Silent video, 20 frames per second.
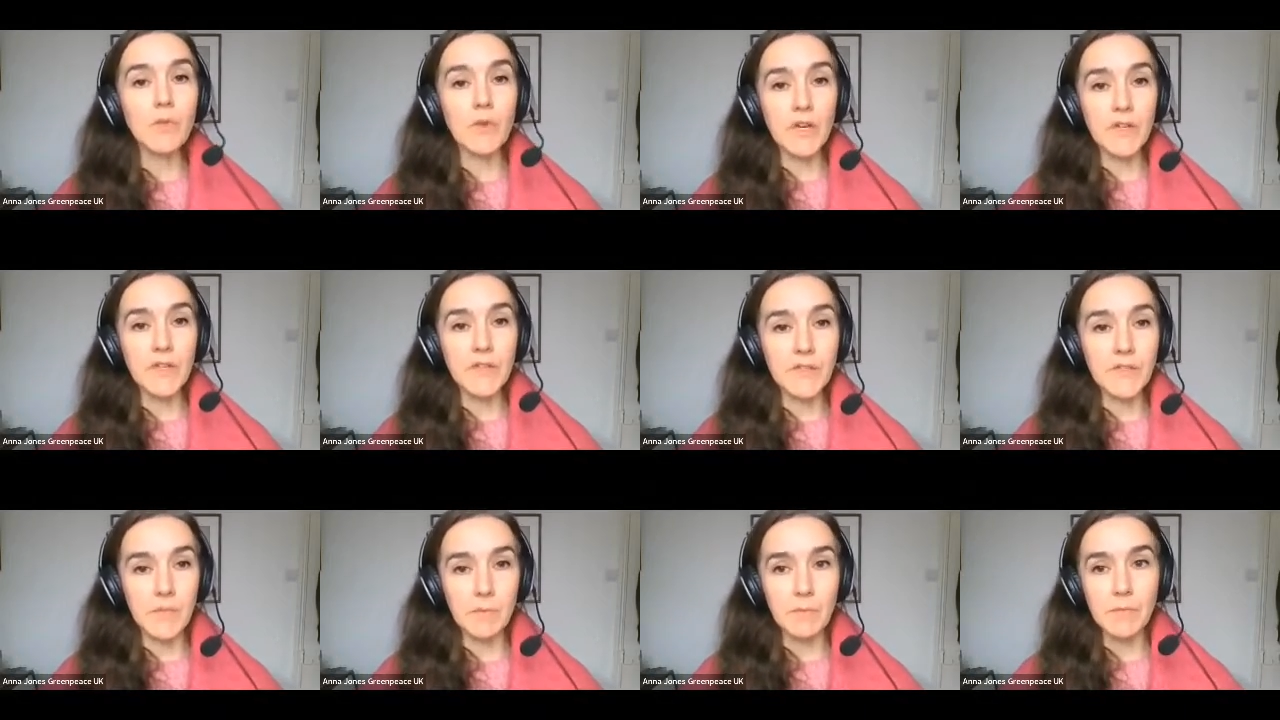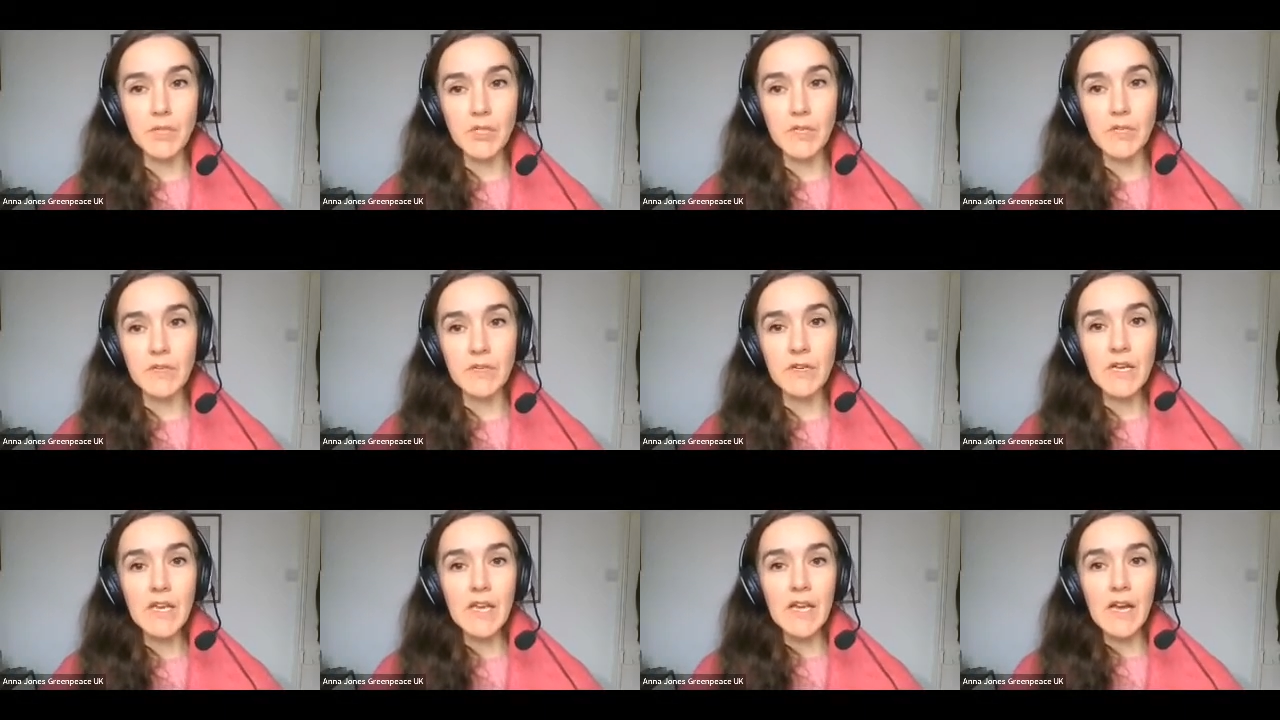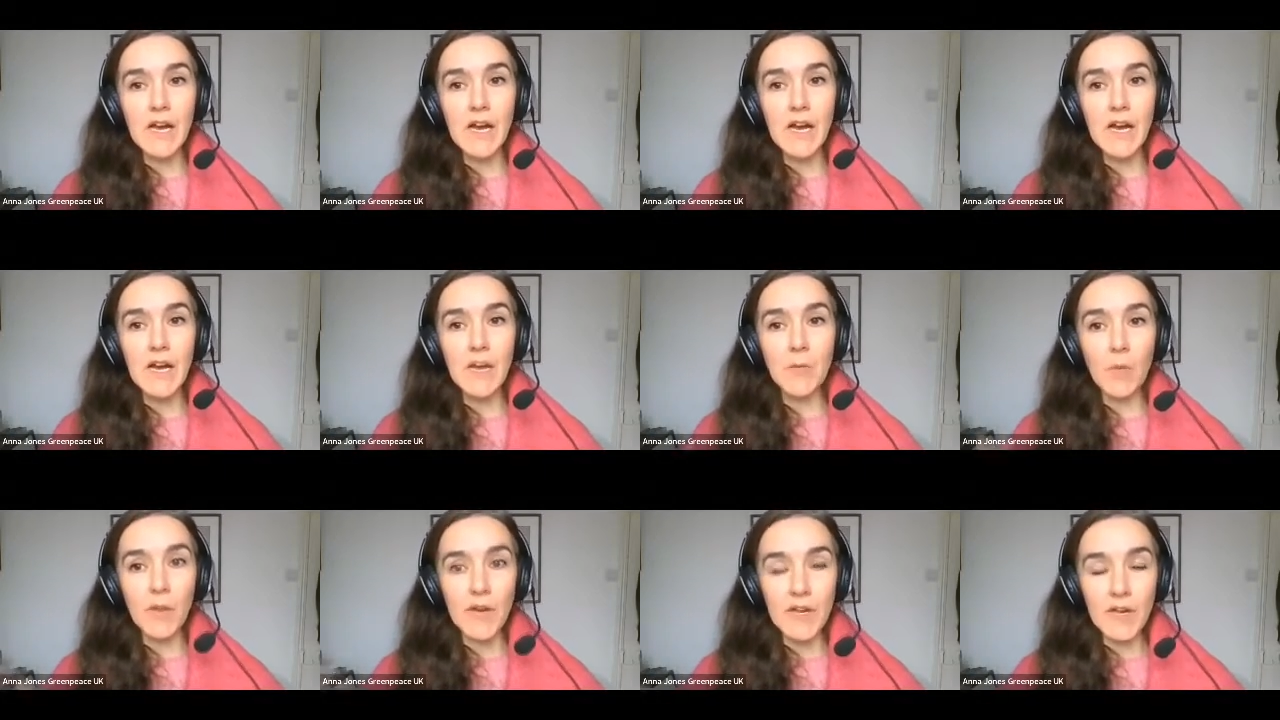consumption
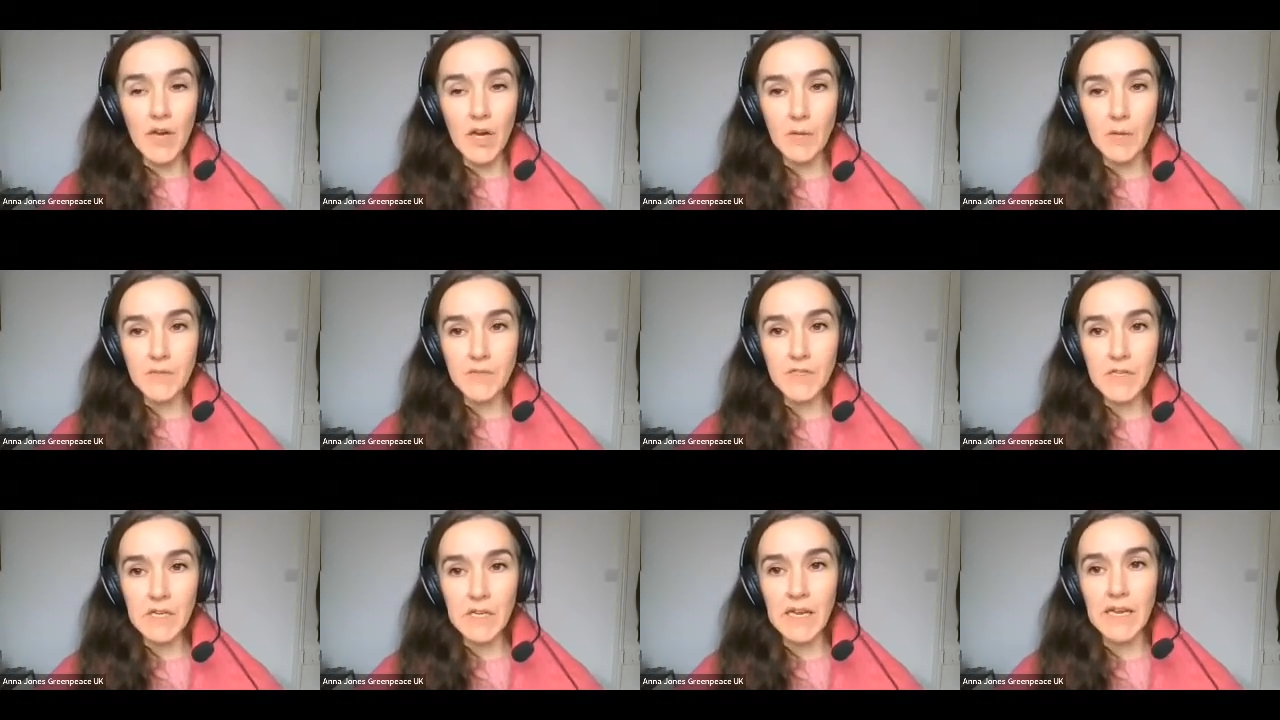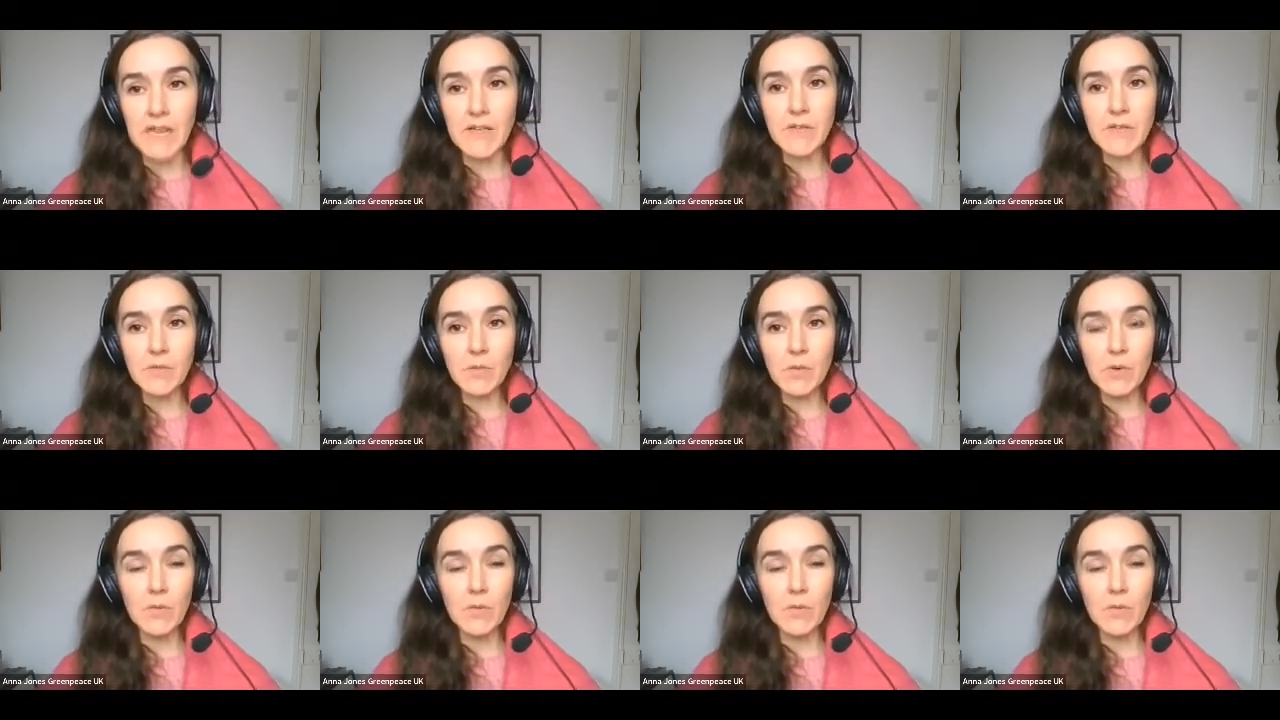when it comes to land.